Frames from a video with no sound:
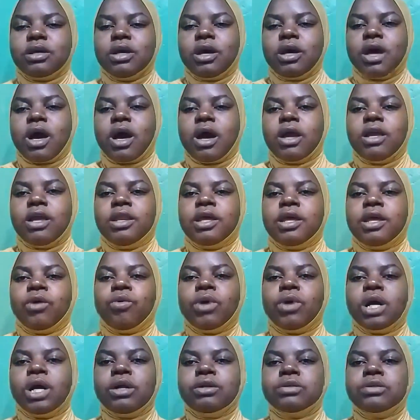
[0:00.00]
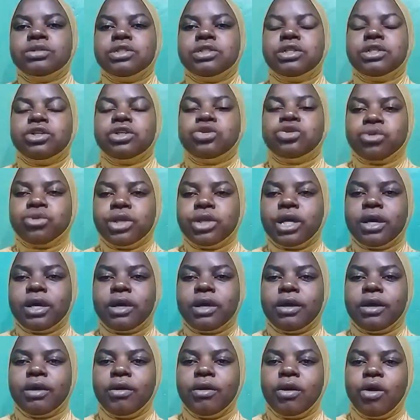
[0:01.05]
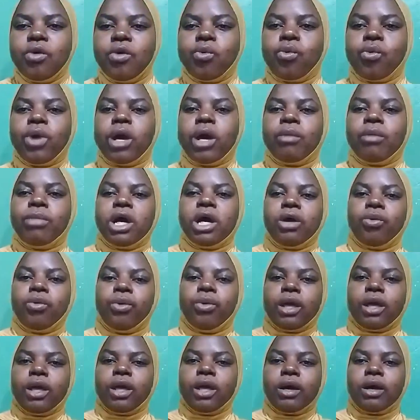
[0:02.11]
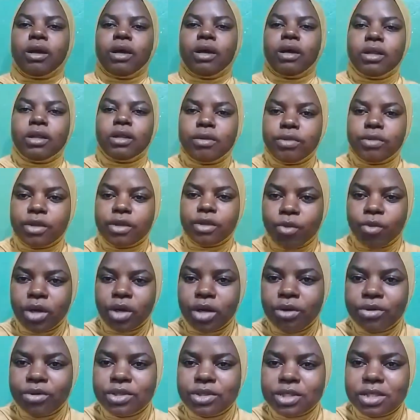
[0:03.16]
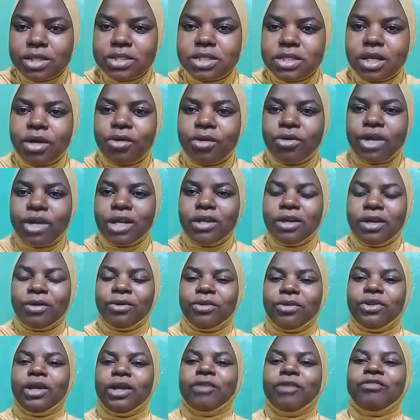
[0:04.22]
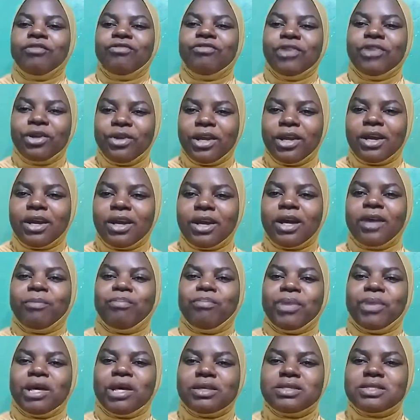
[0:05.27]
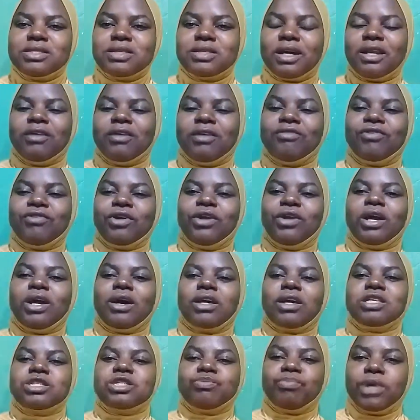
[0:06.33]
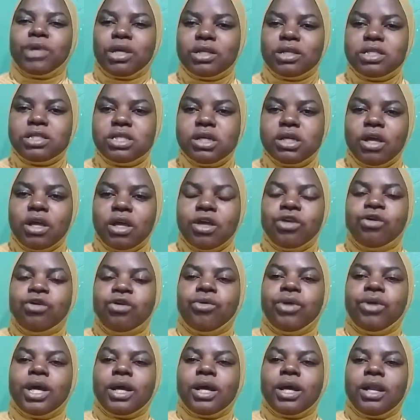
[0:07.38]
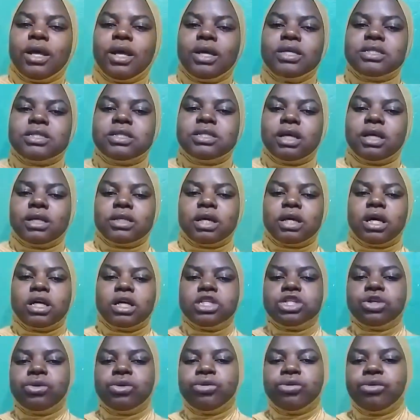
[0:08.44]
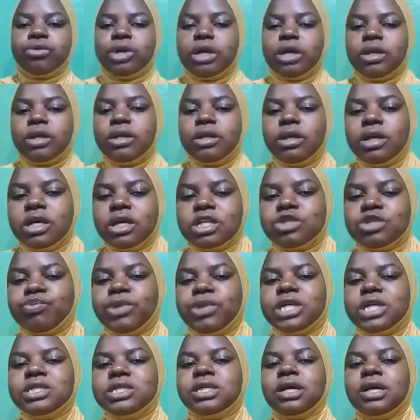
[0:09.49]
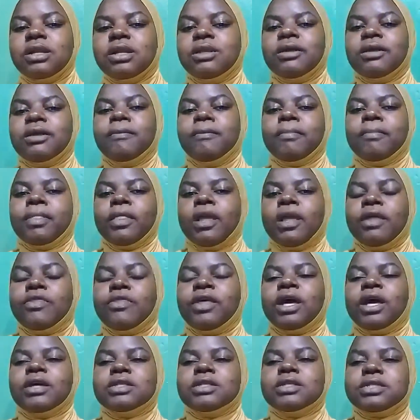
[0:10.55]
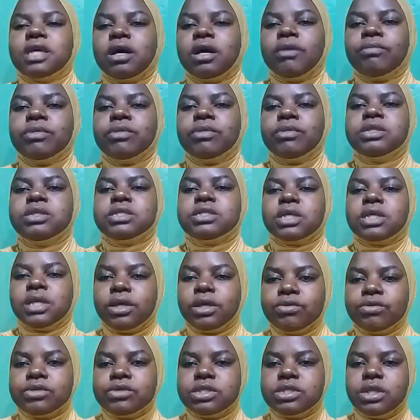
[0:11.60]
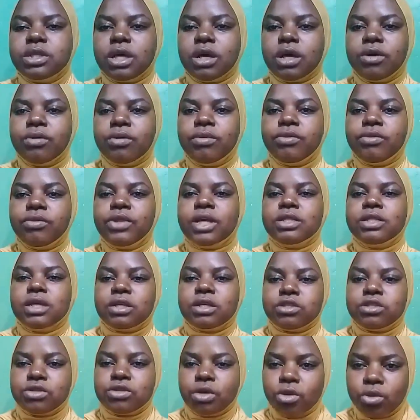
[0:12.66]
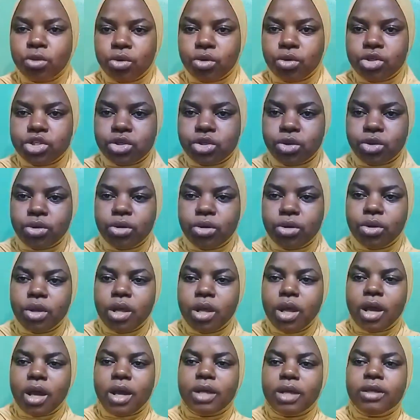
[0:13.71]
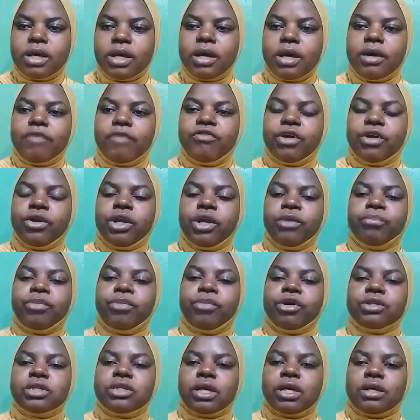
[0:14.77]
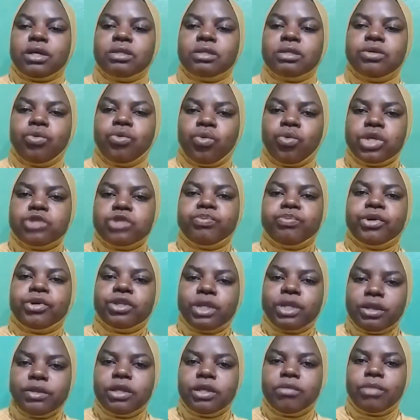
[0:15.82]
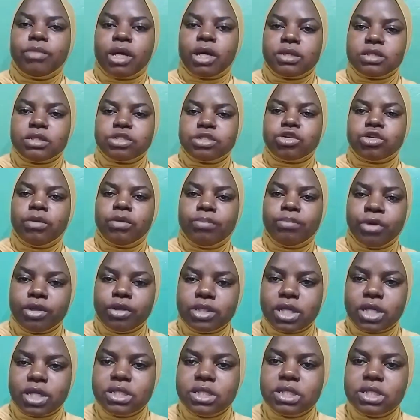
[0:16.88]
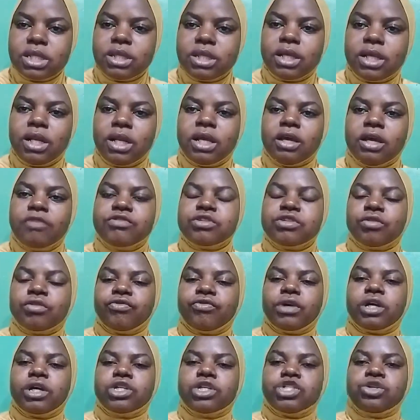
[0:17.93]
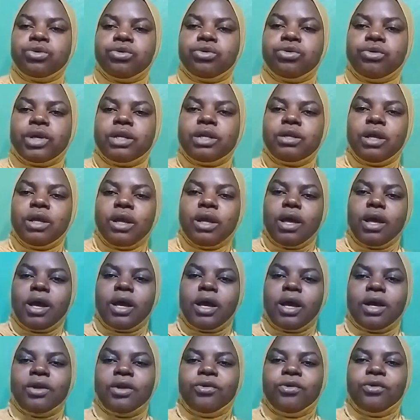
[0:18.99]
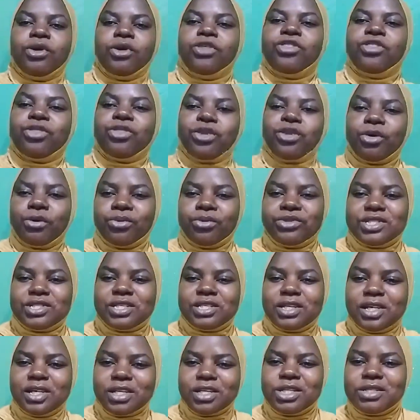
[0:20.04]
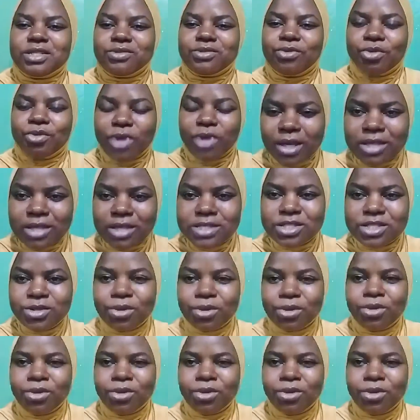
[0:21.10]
In a world today whereby the world is now running on a very high pace and a very high speed, you realize that our children, especially, there are some skills now that are so crucial and are very important. We spotted them as so important in the lives of our children, and we thought it wise to look at